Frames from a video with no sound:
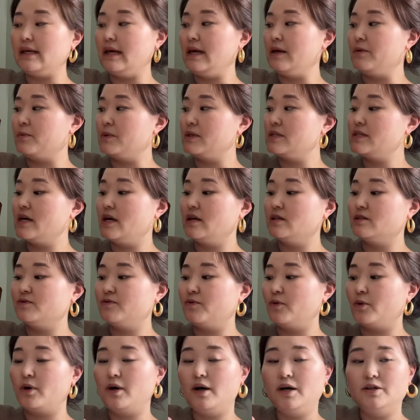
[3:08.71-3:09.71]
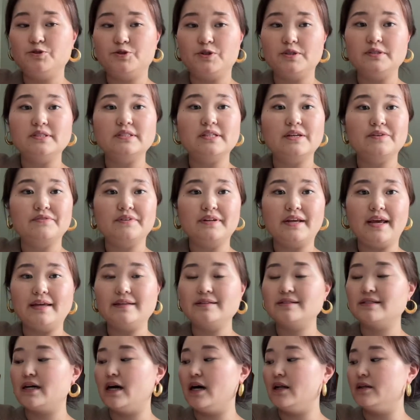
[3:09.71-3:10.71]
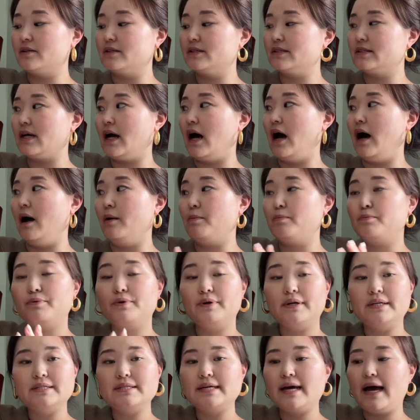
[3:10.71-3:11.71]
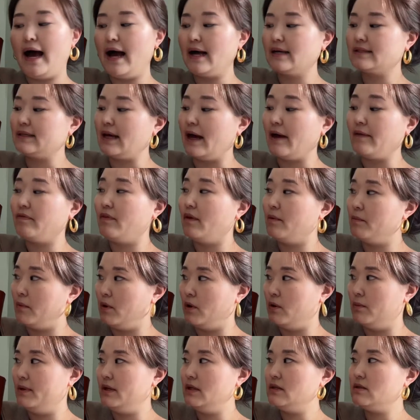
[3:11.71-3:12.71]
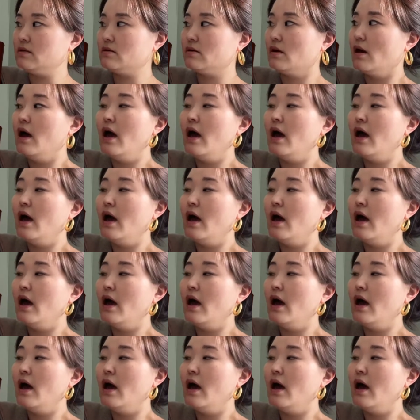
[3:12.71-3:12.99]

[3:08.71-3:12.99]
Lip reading: It retails for $178 pre-tax at the moment.